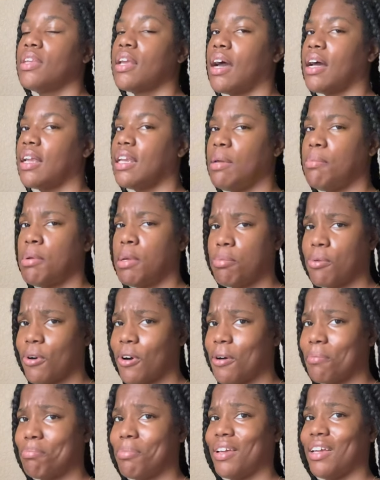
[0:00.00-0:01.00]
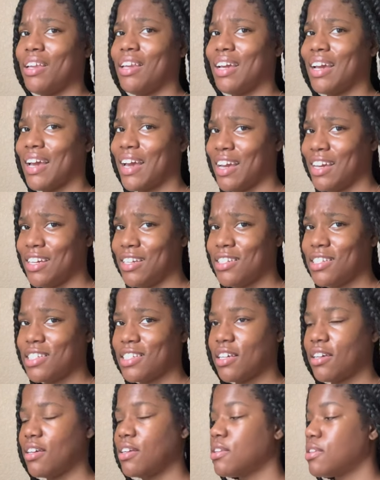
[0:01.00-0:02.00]
I need people up and engaged.
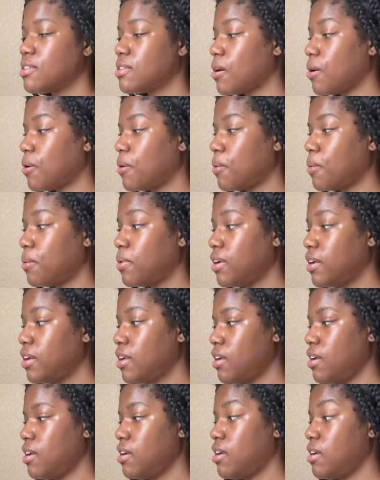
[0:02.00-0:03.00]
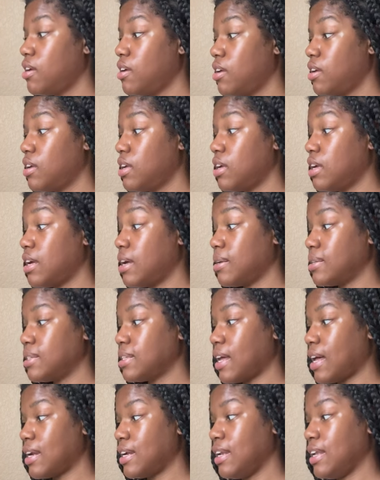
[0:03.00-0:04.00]
So
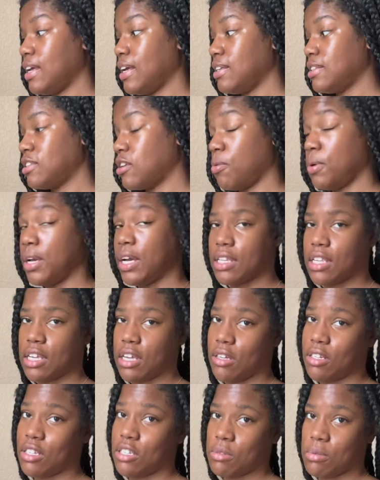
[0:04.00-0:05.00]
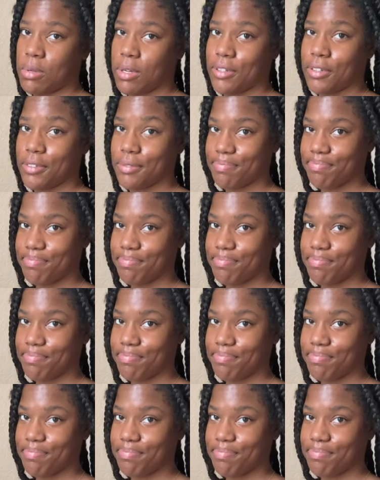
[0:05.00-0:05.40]
outside of that, so we got the health as well.